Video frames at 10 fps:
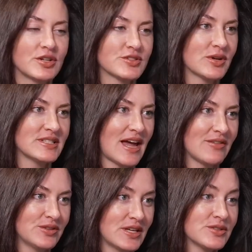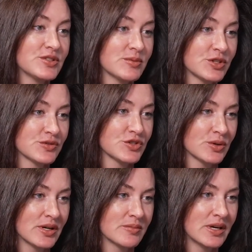It's great to have you. Thank you so much for
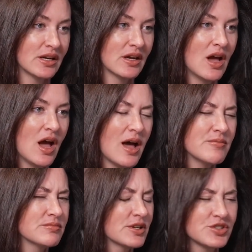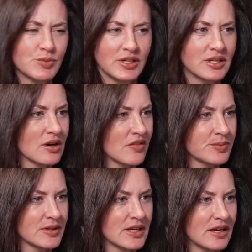joining me. I just want to kick off
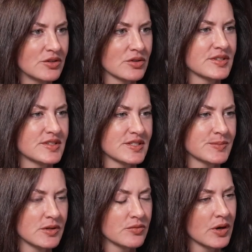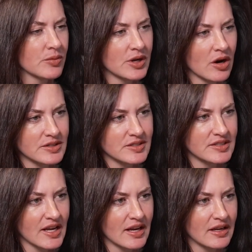by getting your assessment of where we are
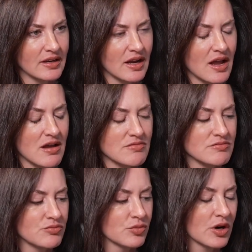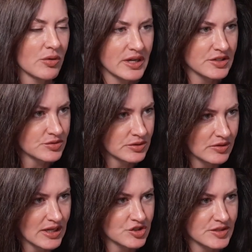today. We're going into an
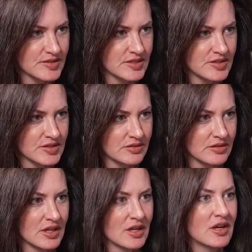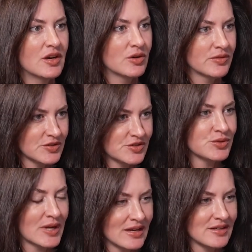election season. These two
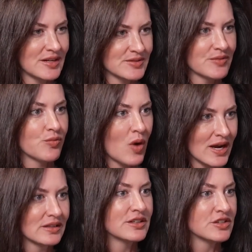candidates have widely